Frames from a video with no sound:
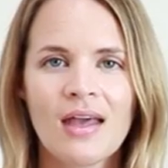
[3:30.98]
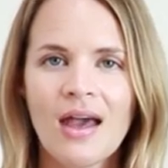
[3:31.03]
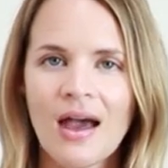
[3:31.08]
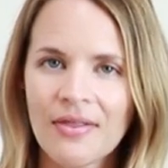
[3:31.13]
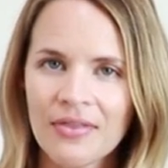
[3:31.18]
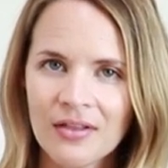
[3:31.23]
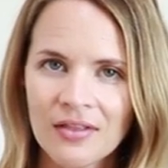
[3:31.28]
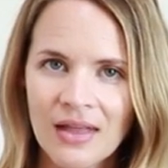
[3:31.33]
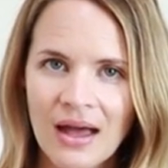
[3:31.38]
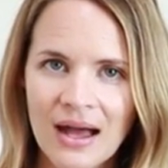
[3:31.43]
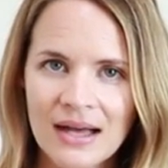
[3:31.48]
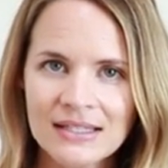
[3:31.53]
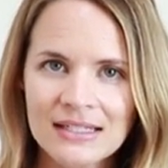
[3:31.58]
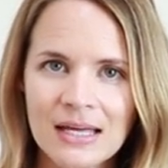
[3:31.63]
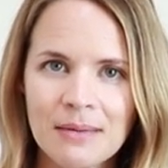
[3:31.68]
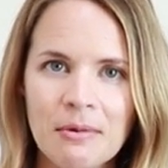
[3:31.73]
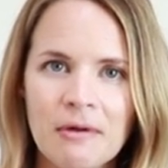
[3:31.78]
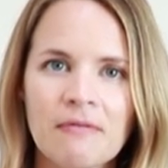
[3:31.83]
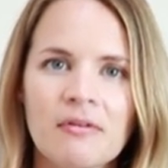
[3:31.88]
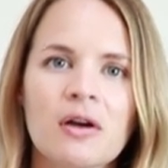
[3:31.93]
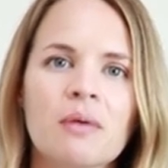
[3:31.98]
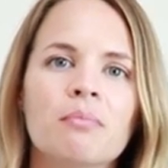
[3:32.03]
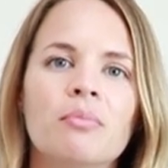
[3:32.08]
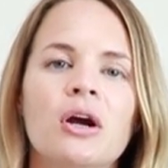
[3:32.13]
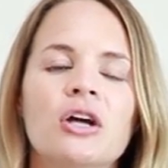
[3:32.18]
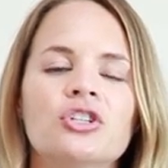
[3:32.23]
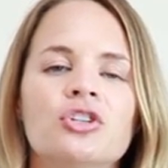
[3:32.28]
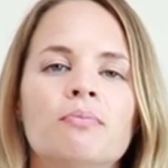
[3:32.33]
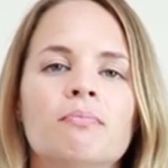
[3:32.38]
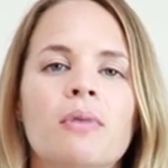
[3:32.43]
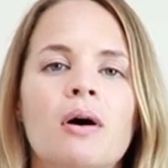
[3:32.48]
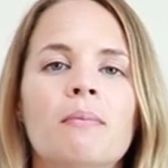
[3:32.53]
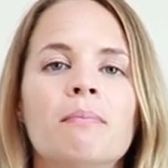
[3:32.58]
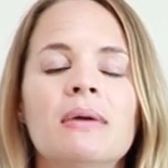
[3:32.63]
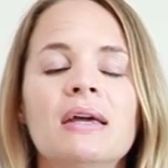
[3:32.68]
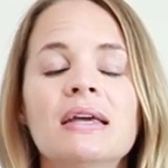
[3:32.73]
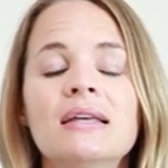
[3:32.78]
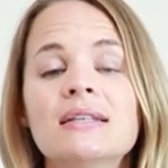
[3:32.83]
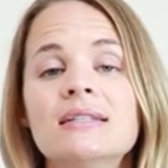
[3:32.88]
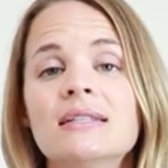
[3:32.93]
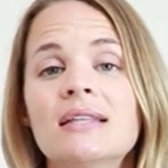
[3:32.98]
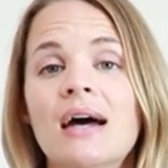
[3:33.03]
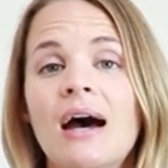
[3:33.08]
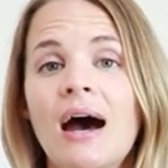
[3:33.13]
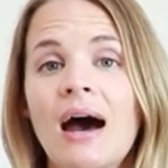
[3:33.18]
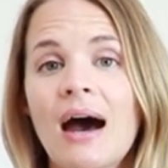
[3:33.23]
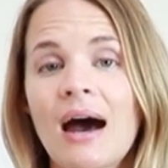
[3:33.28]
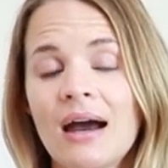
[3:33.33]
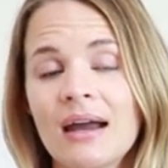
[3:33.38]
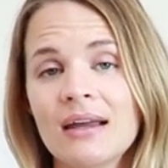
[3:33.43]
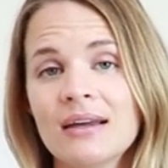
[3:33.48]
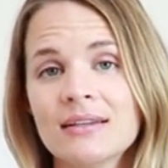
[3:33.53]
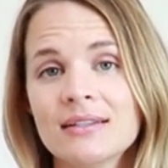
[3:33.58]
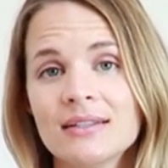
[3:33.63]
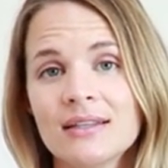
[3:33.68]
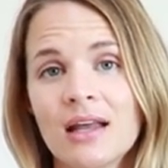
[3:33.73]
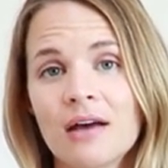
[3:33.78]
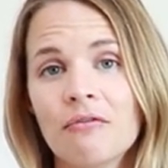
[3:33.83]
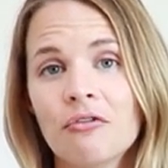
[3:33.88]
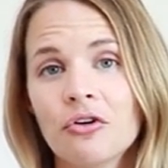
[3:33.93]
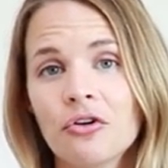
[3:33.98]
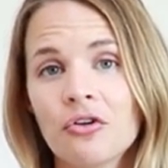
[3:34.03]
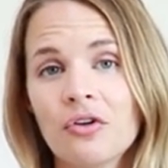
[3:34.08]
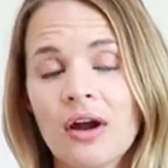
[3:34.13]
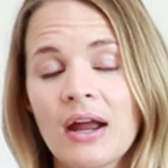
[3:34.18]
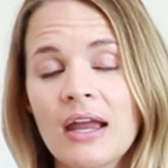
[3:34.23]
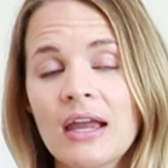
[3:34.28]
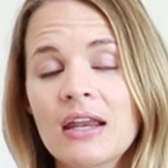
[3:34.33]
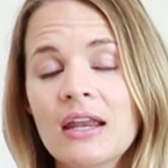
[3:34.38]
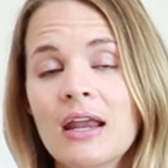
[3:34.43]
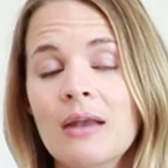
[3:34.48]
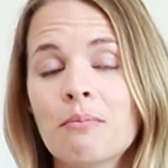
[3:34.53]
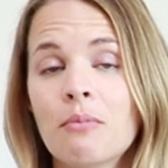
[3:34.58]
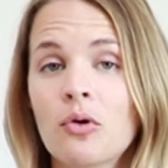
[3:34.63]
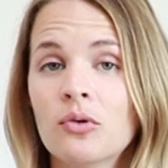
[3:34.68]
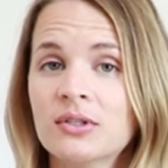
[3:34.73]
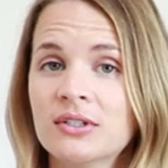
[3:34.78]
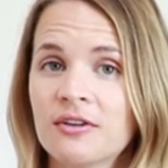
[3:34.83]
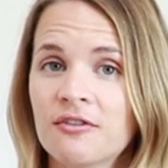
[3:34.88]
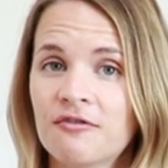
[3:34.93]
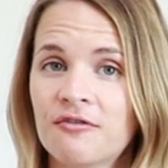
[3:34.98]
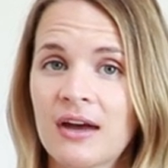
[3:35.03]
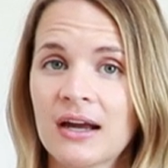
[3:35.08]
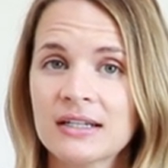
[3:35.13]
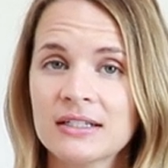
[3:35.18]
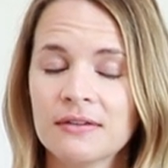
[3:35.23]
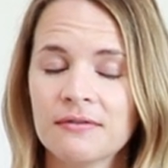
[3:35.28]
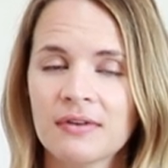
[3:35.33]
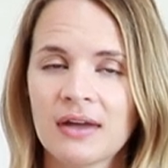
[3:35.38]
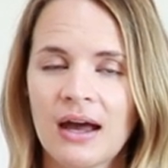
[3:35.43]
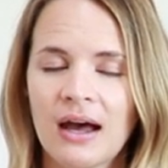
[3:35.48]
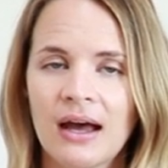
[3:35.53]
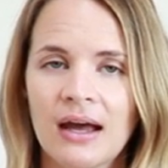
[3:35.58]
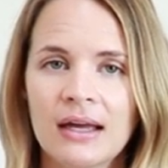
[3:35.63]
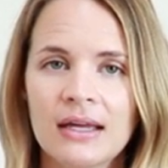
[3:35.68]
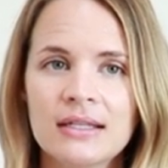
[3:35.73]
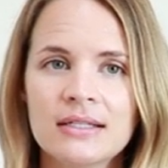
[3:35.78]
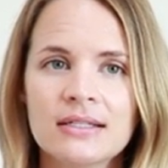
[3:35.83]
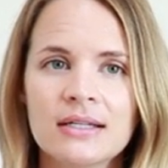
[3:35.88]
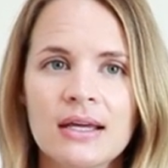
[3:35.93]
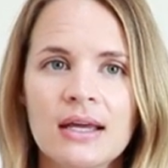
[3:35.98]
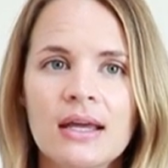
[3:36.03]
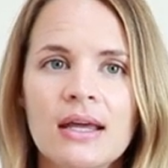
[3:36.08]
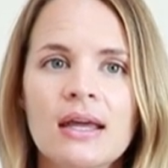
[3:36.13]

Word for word: And the last type of compression pump is the highest level grade and most effective kind.